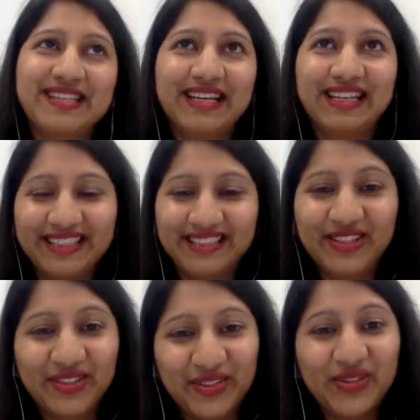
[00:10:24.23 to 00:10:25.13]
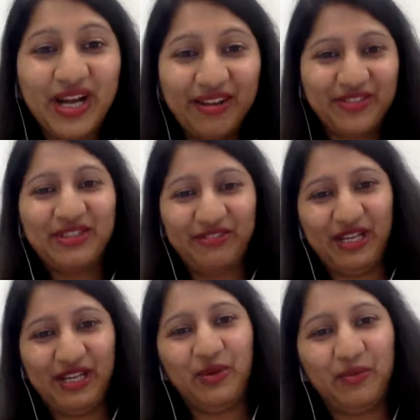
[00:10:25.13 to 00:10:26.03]
as I said, you have
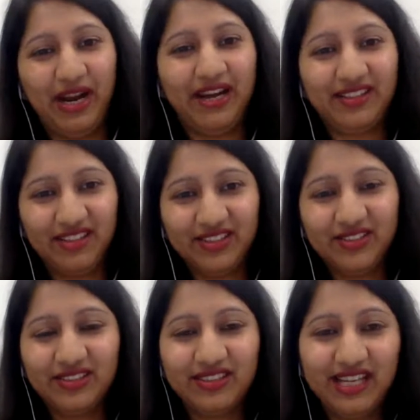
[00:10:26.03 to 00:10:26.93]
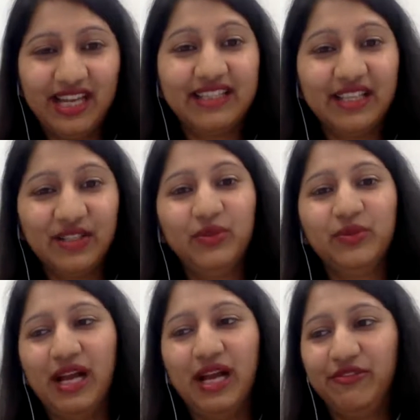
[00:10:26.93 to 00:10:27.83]
to define your brand color, and
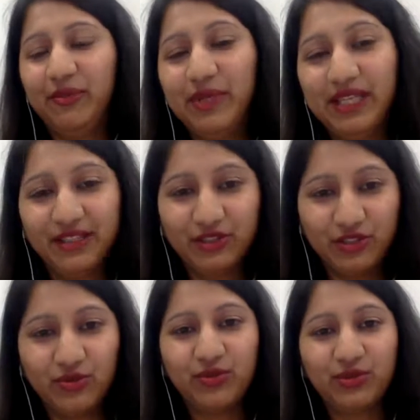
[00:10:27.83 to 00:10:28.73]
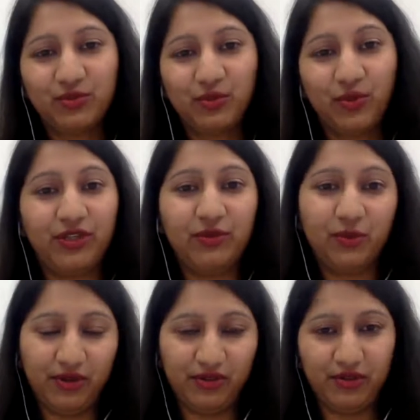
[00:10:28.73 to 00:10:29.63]
then you have to pick and choose what you
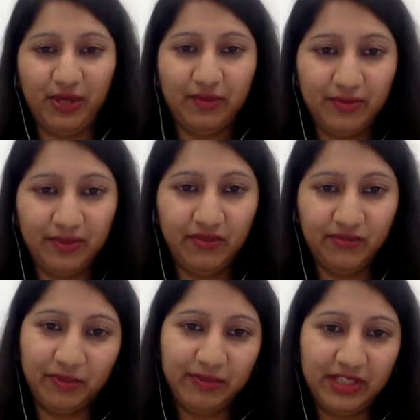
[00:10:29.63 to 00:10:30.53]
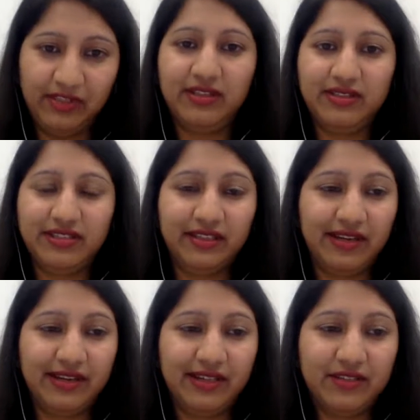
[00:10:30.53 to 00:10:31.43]
want from material design
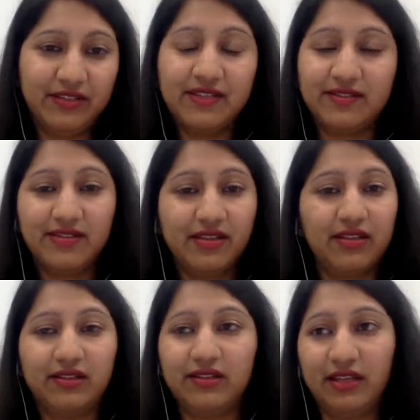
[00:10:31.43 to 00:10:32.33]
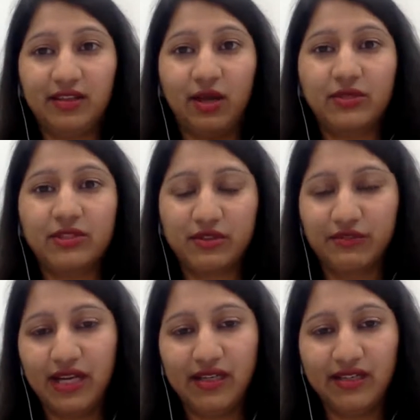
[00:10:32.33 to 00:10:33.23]
guidelines. Yes, there are like thousands
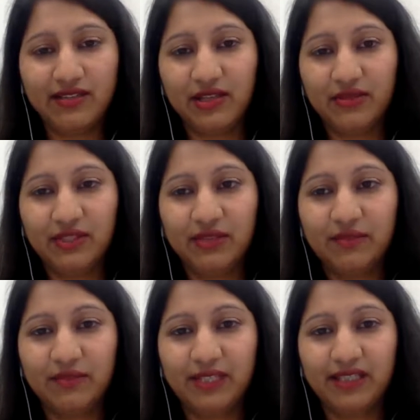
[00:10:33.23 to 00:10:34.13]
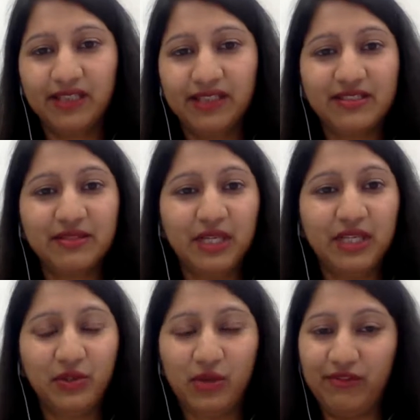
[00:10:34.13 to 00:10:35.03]
of guidelines out there, but it doesn't
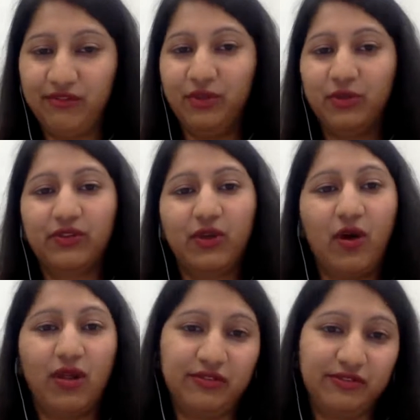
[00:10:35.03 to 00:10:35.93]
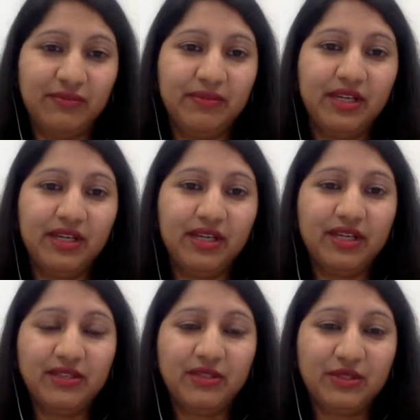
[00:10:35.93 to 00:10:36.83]
mean you have to use all of them.
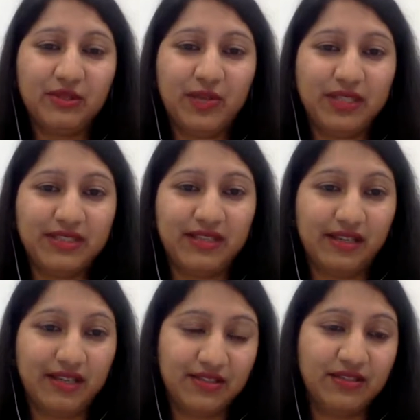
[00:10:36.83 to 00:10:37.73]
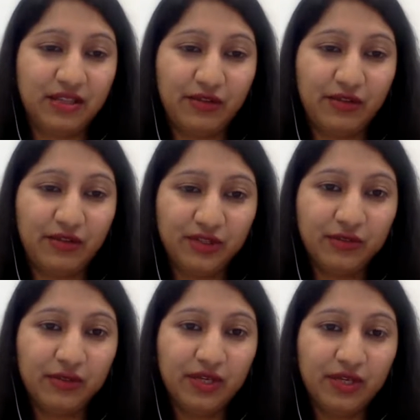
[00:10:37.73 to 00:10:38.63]
Use the ones that are necessary for
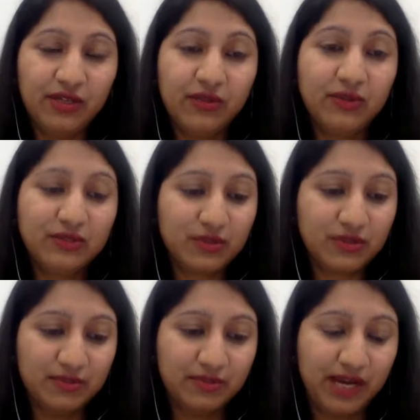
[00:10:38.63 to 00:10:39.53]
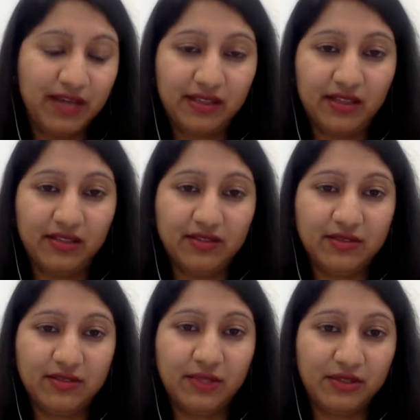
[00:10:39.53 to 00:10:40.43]
you. Use those brand
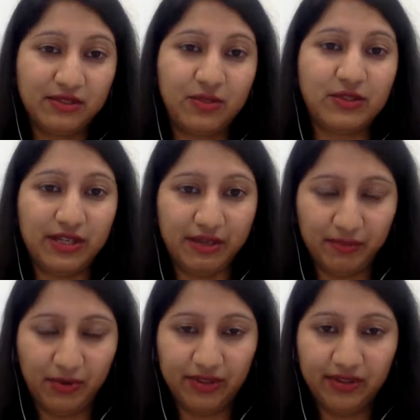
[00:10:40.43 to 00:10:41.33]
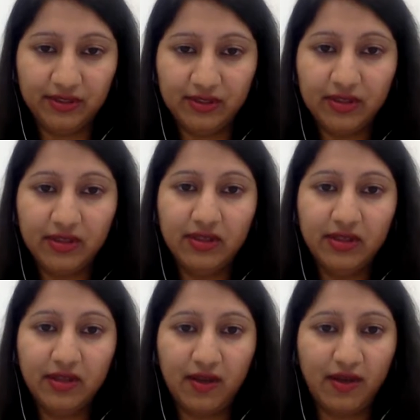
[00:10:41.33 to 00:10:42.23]
colors because those are important.
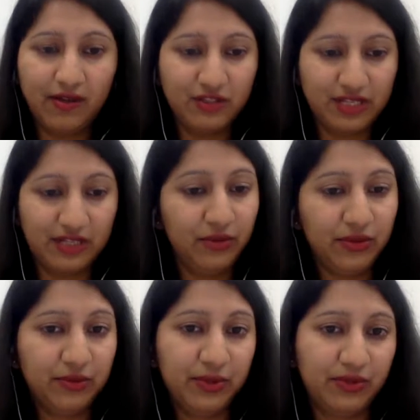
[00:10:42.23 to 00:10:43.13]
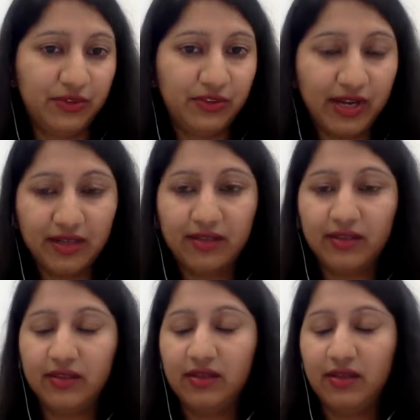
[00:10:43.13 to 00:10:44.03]
Just like YouTube uses red,
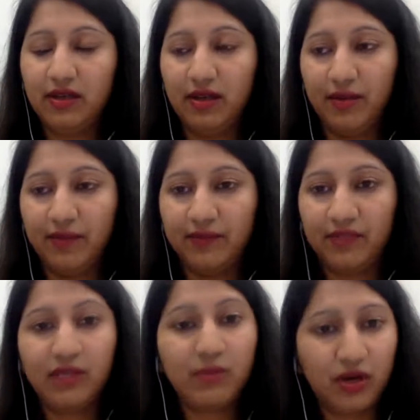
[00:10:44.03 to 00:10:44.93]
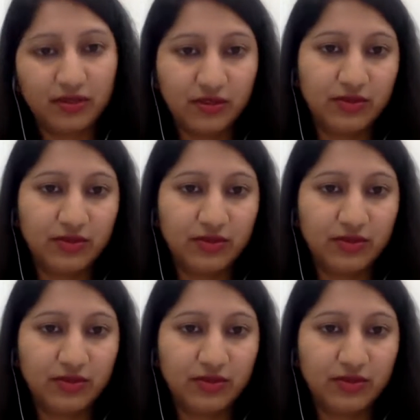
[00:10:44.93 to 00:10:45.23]
Inbox